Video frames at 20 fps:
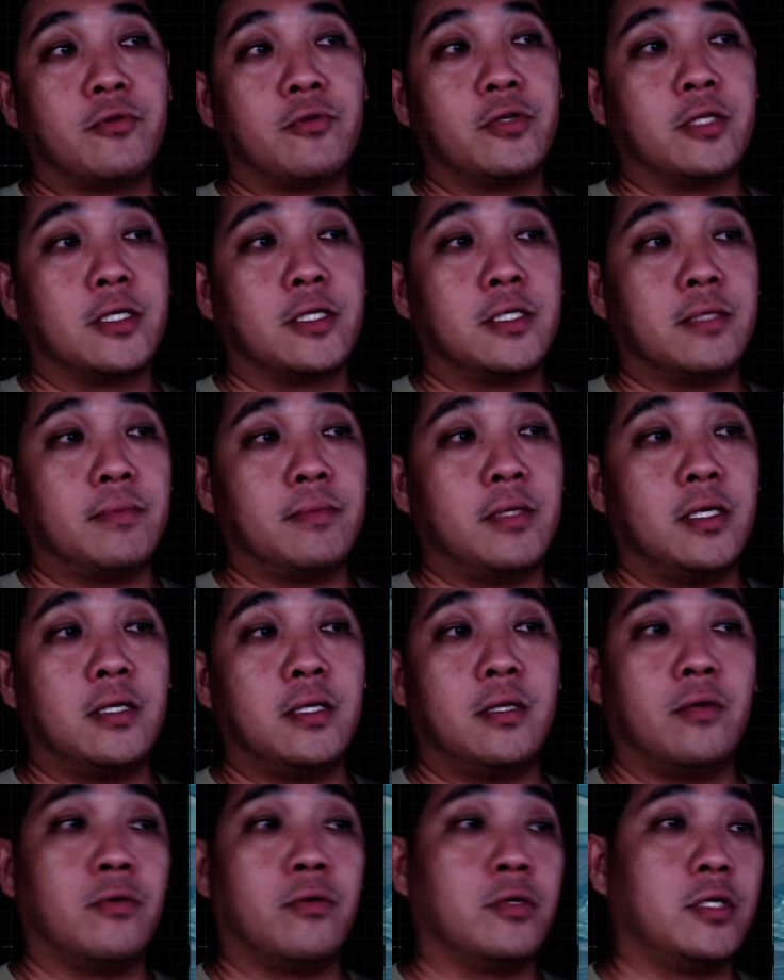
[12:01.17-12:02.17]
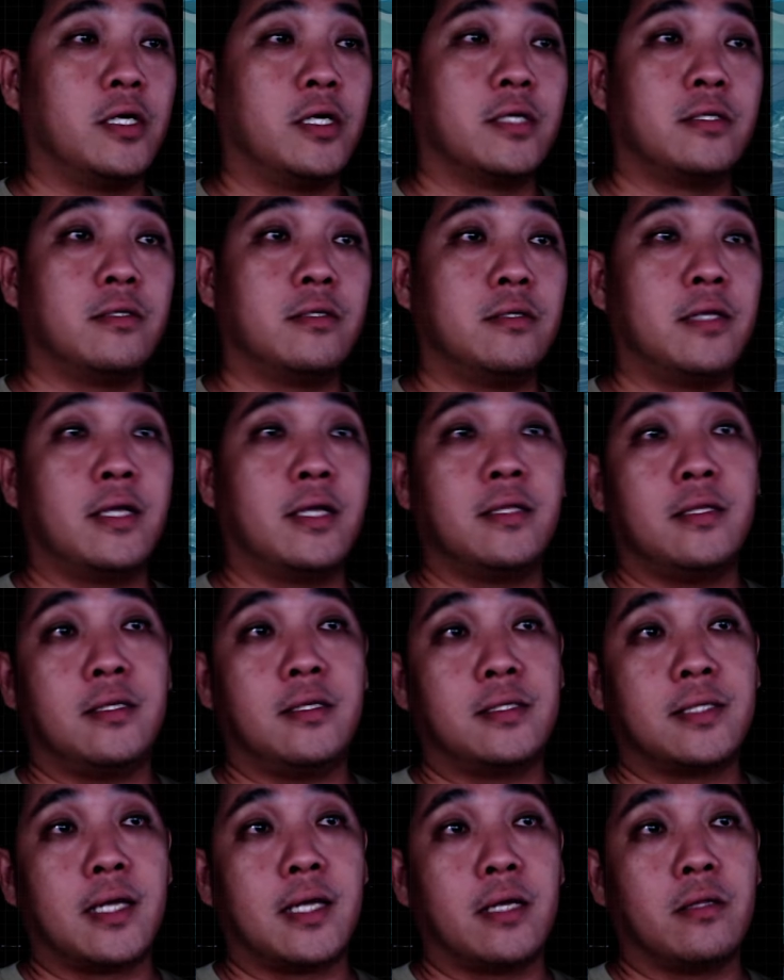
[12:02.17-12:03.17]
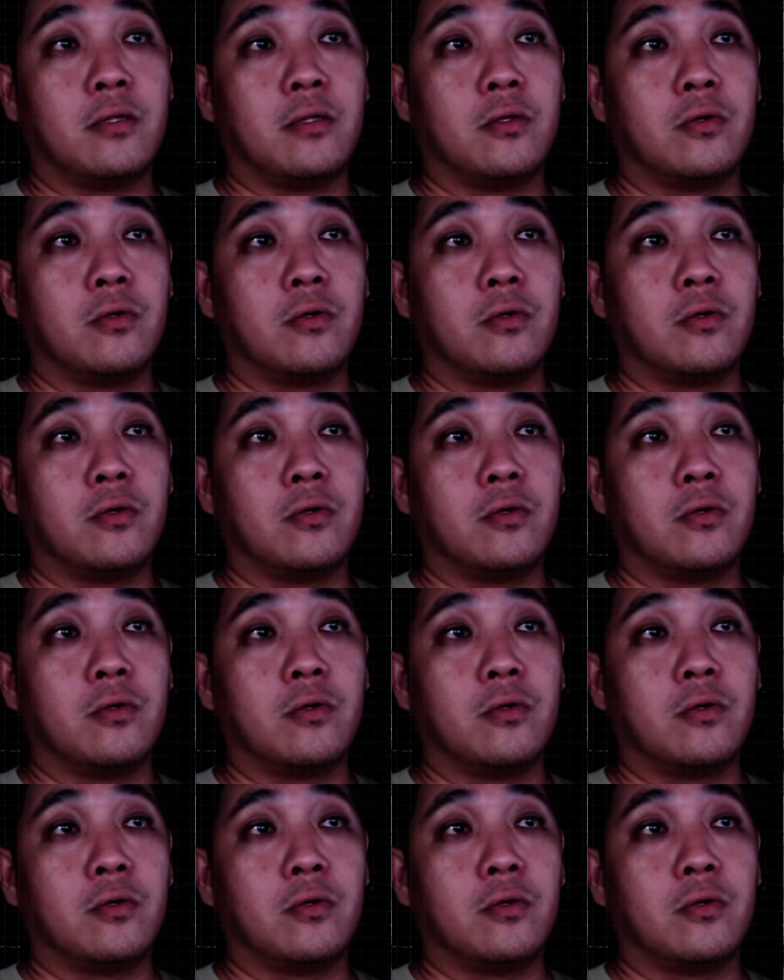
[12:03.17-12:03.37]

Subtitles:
the city, they will just then decide,